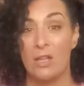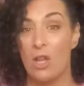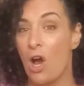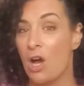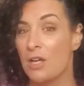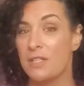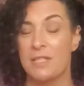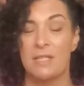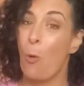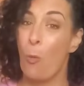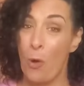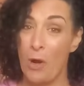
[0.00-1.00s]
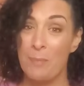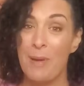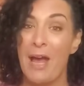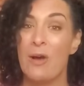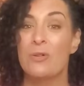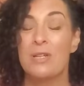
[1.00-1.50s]
loss, and 1
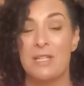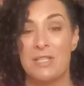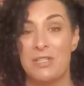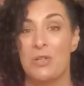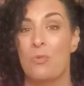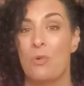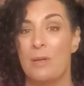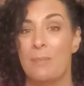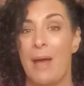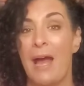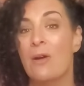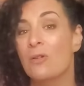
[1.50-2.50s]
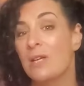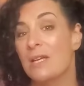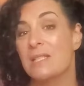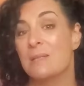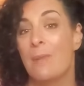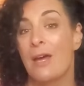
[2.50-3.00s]
pound is still 1 pound.
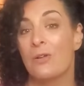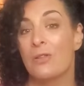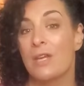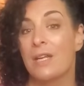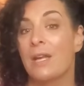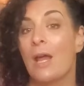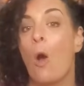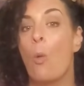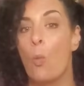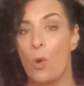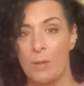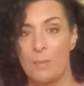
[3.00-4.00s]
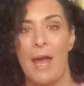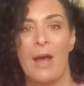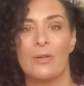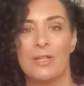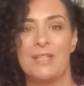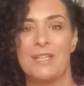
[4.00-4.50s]
It's better than 1
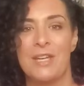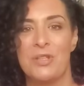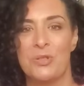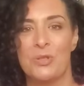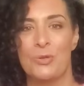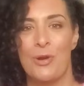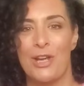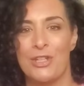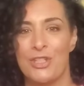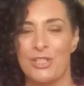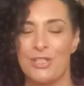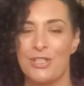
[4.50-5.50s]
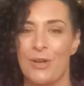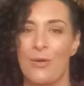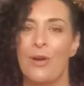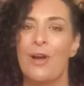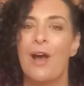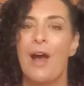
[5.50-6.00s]
pound in the other direction. So
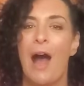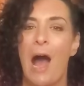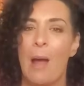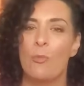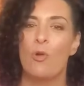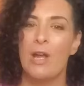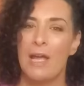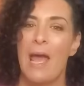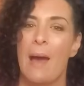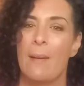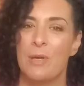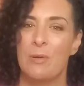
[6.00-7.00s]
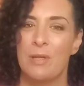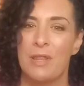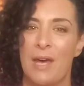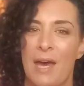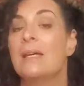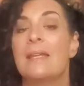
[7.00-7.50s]
I'm quite happy with
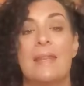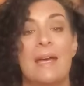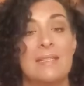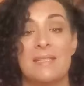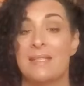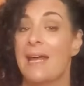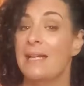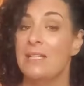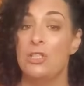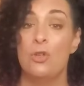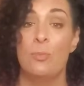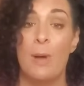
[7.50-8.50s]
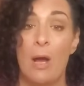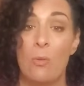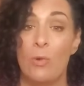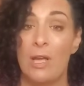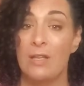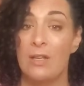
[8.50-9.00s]
that. That is a 92 pound
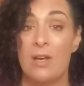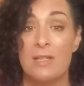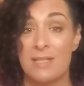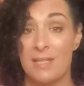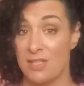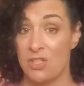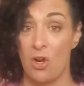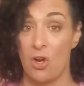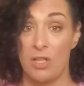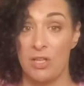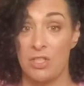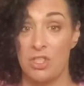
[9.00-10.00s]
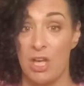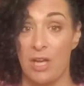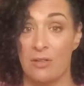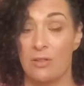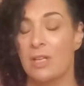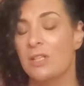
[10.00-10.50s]
weight loss since starting the
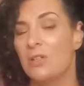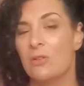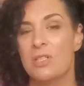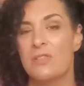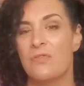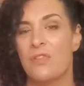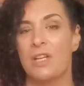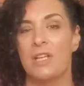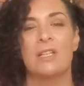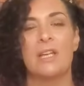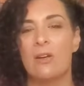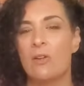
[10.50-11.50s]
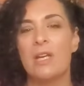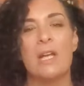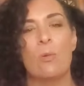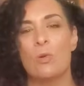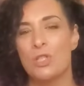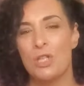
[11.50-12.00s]
channel. And you know, it's funny, Larry and I
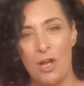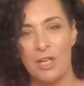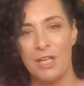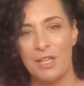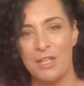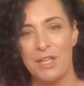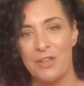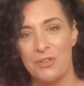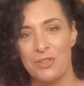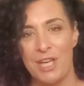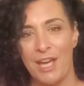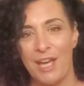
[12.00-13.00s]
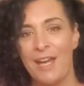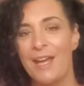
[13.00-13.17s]
were talking the other day,